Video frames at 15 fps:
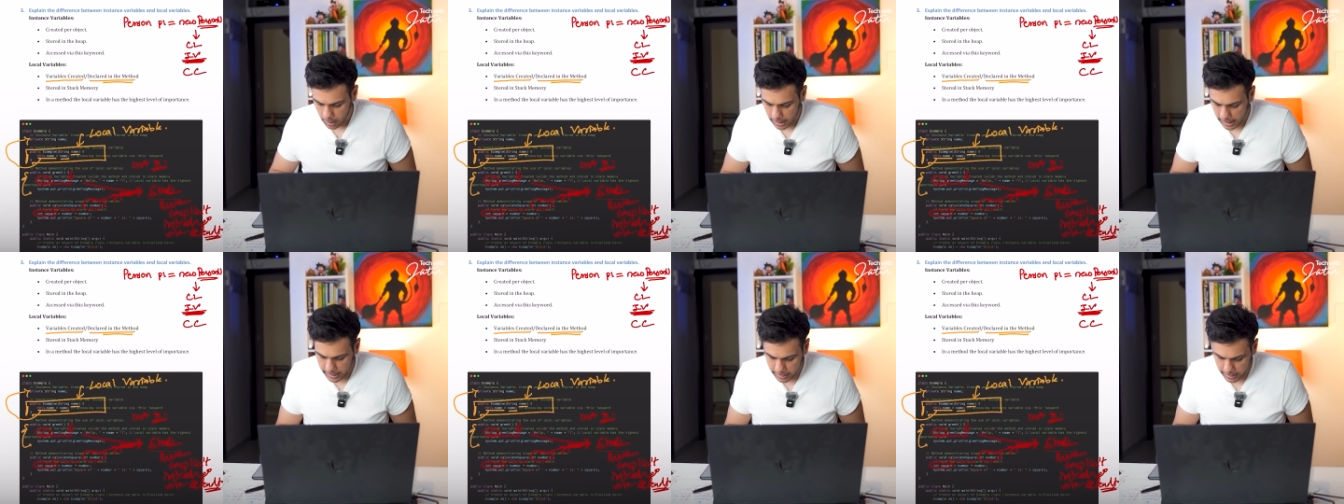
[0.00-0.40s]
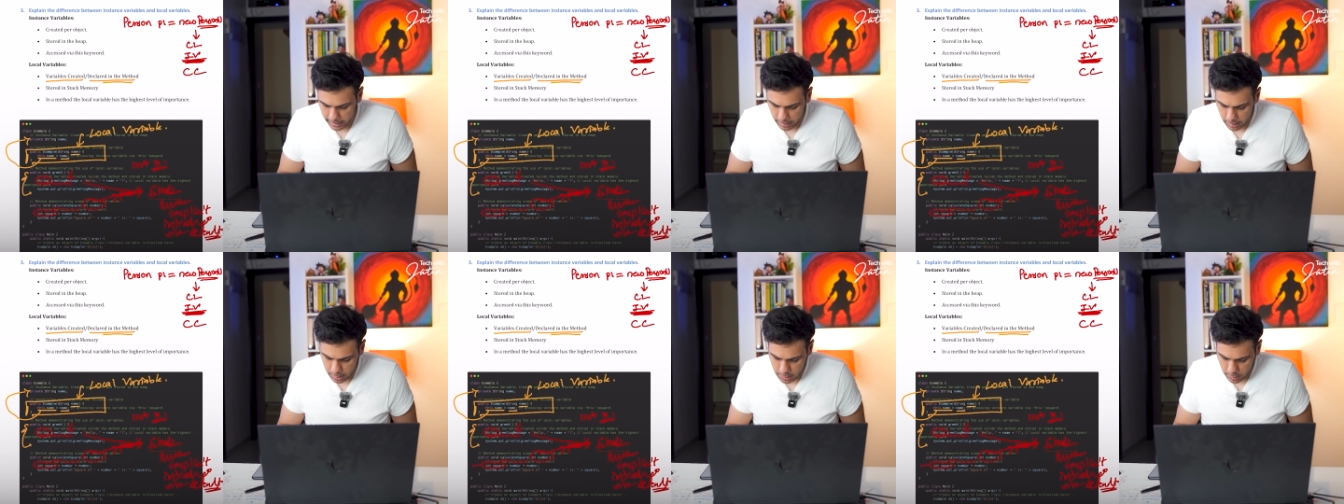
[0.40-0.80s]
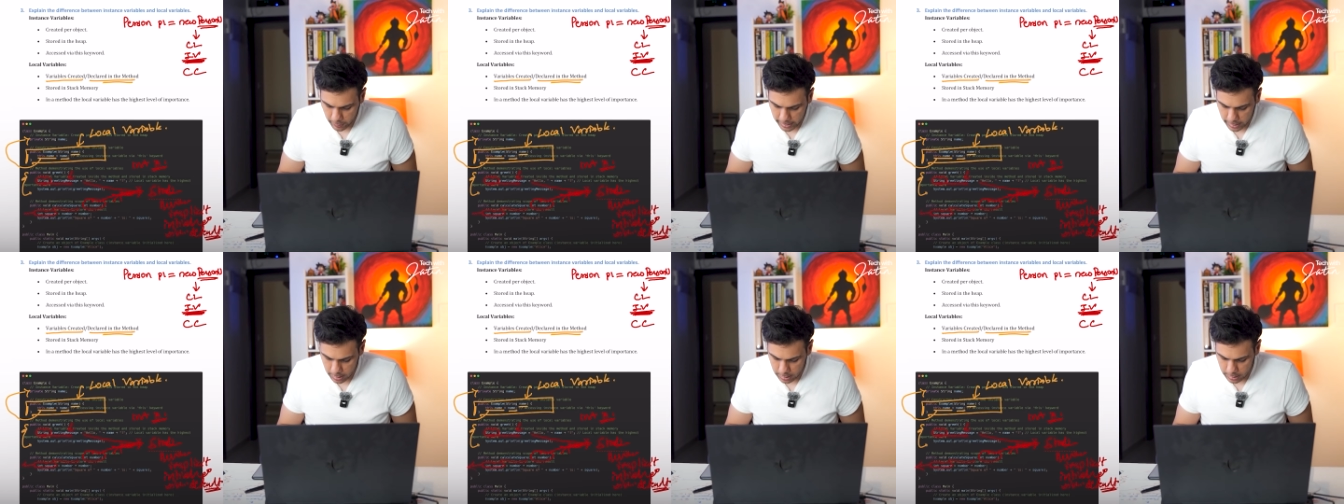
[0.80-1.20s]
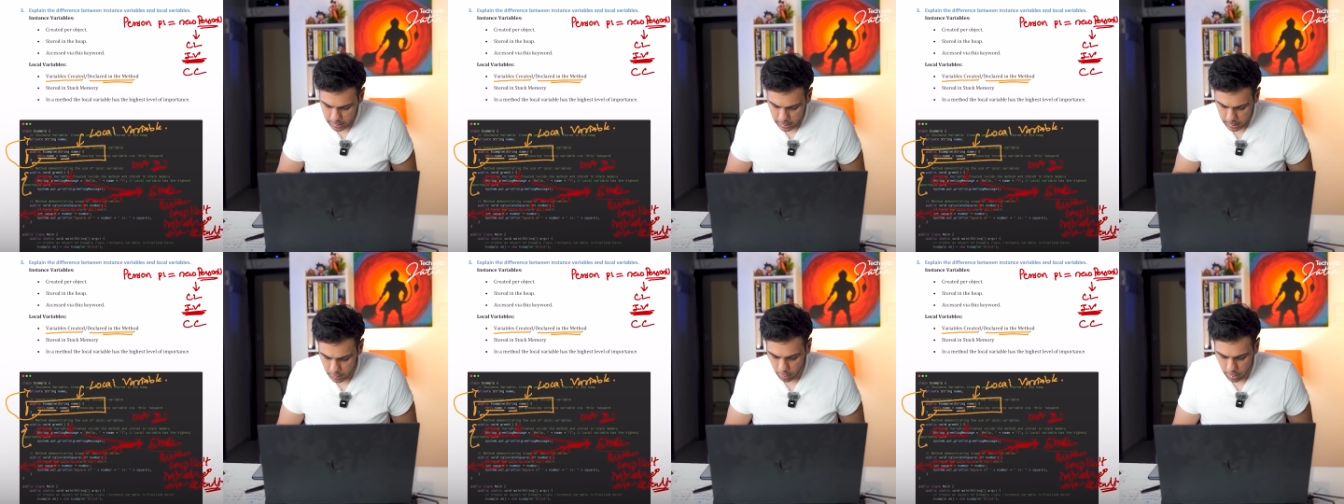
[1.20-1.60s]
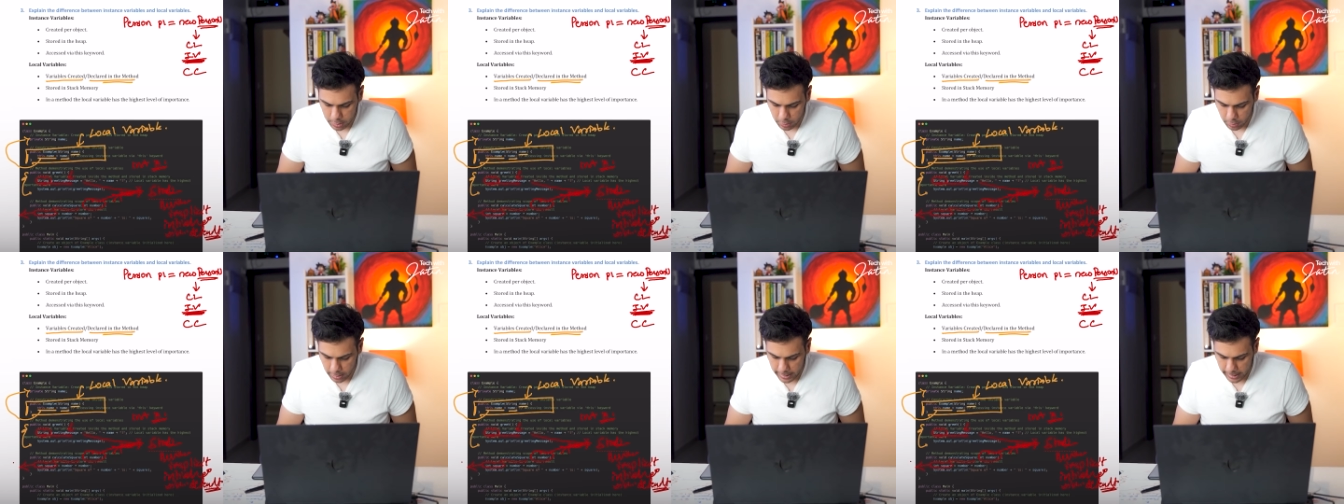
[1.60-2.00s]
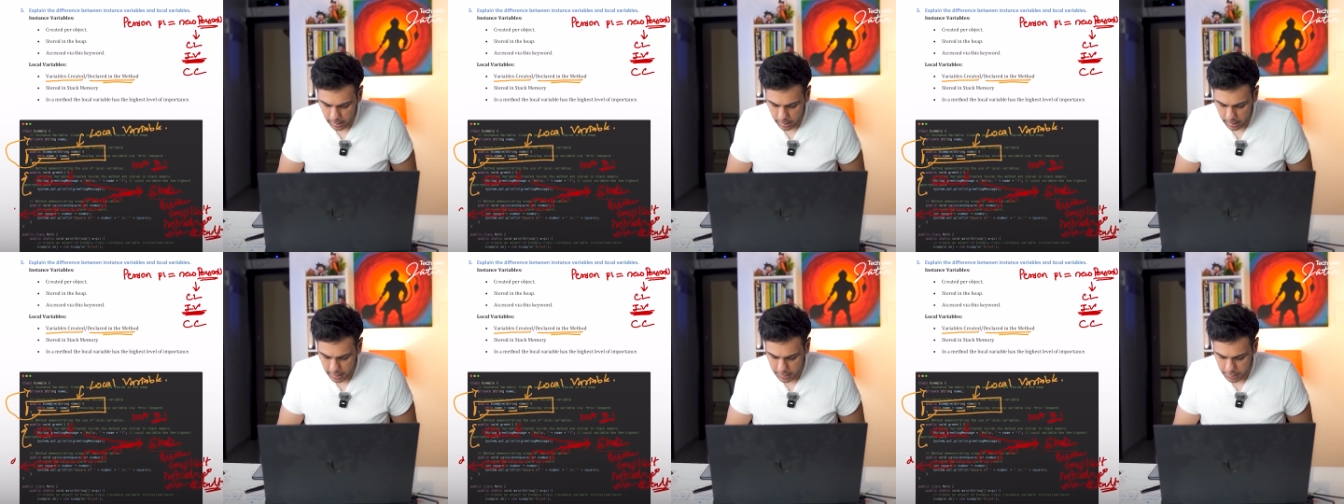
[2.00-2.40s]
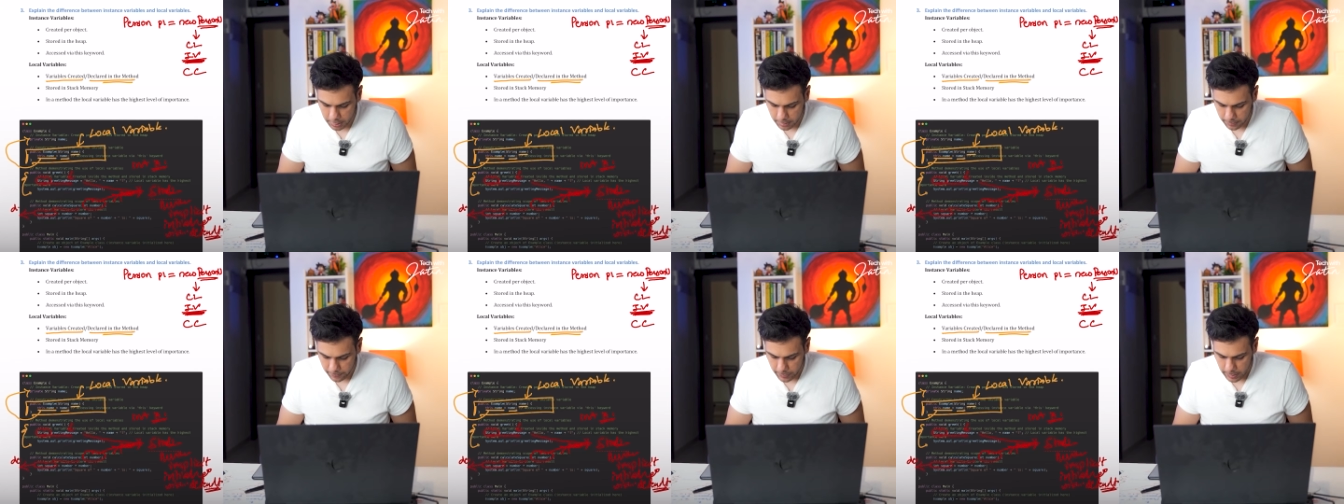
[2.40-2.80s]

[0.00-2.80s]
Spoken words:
And int square, this is also a declaration.